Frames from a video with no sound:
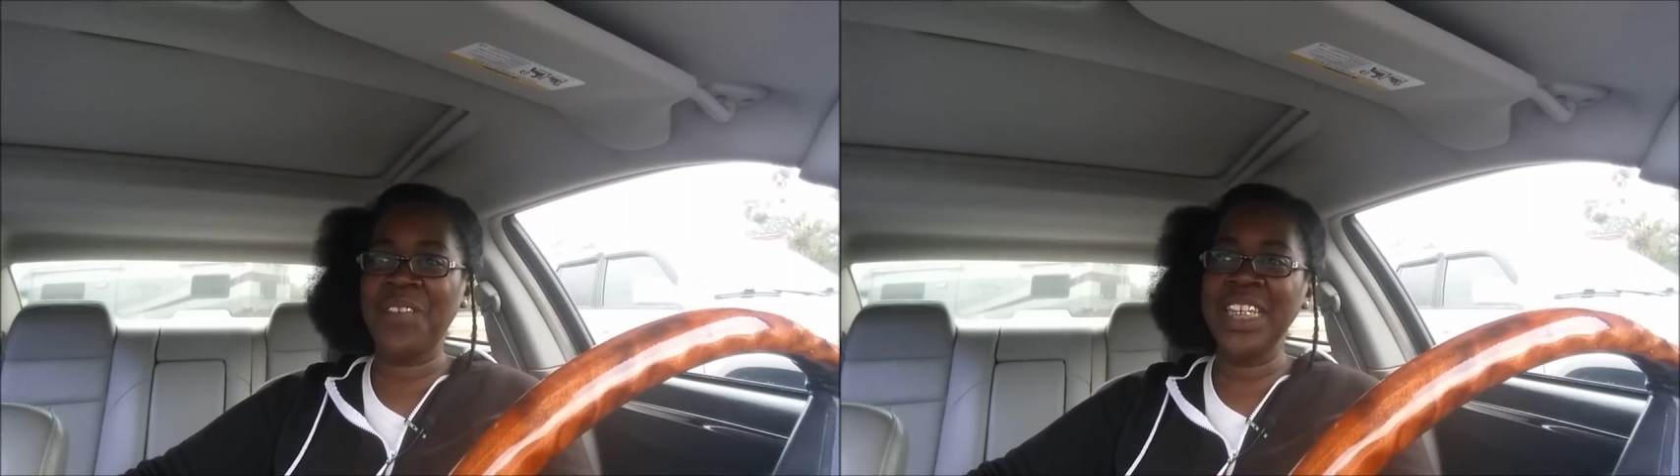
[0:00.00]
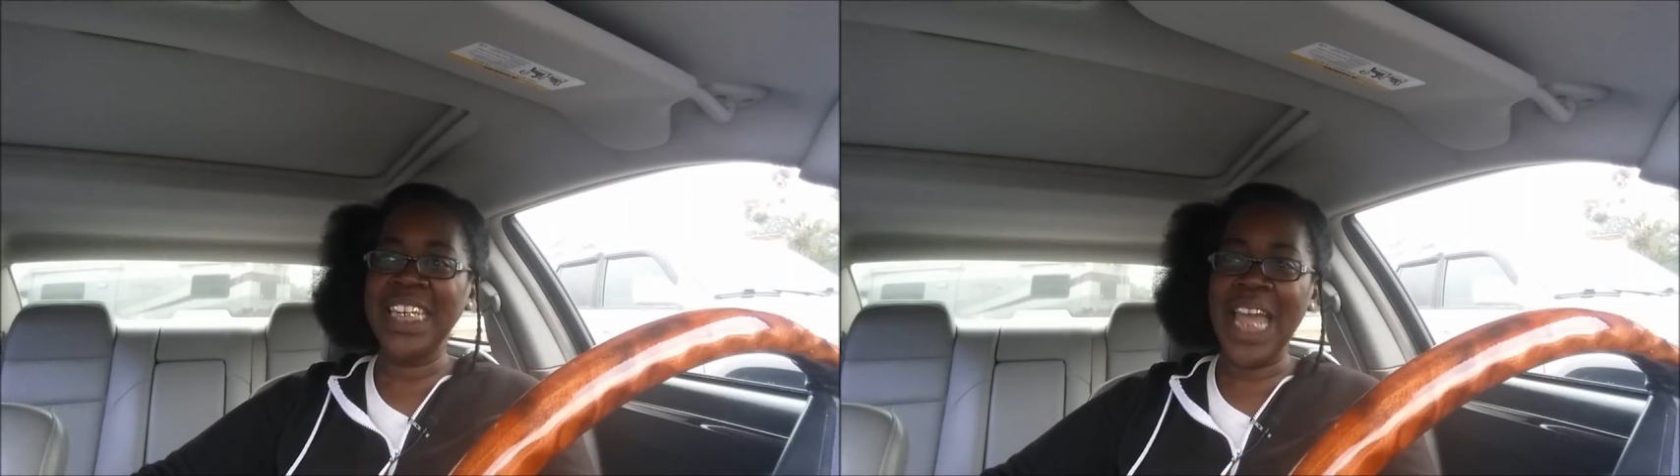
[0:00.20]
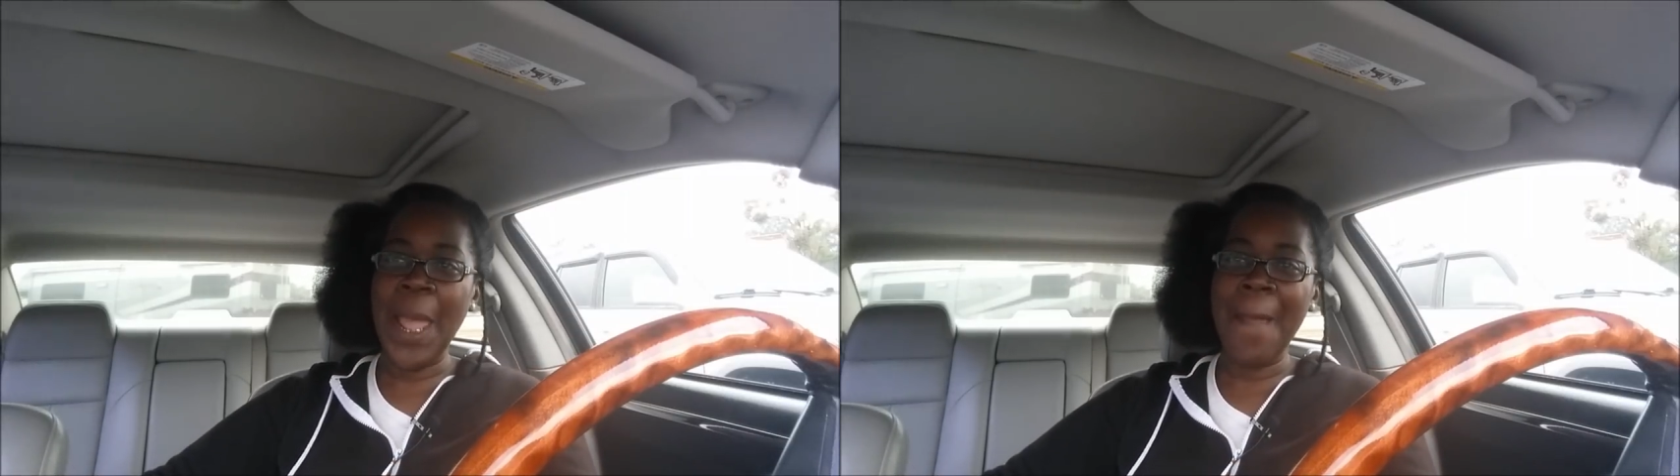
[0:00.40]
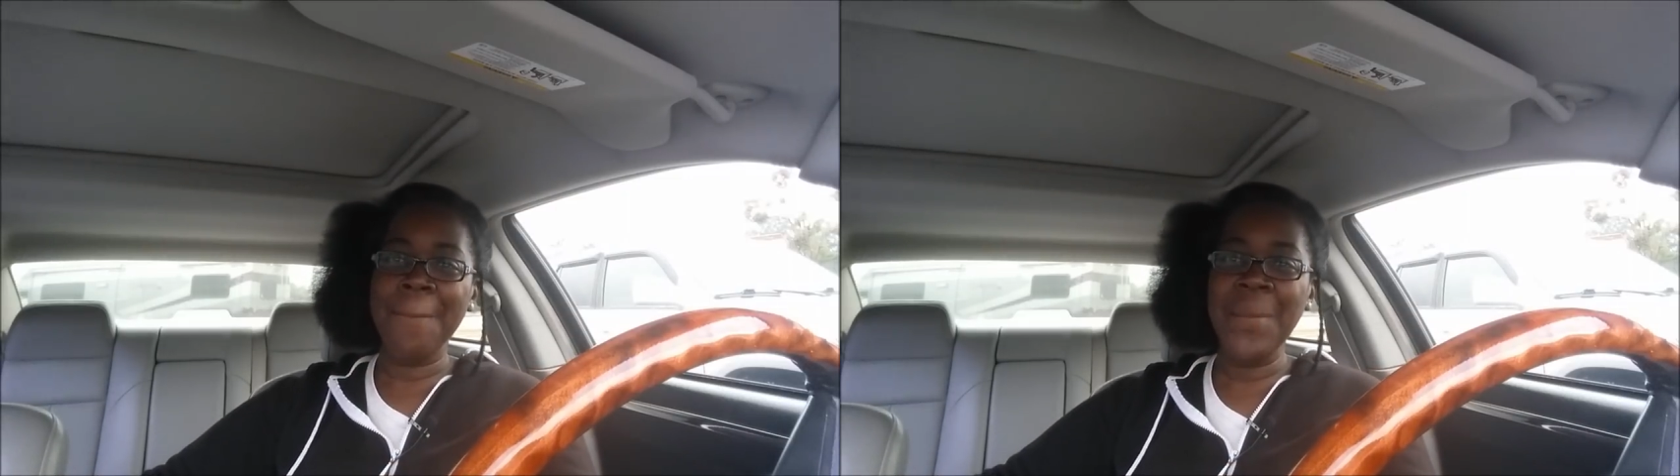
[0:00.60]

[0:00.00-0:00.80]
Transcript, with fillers: fil A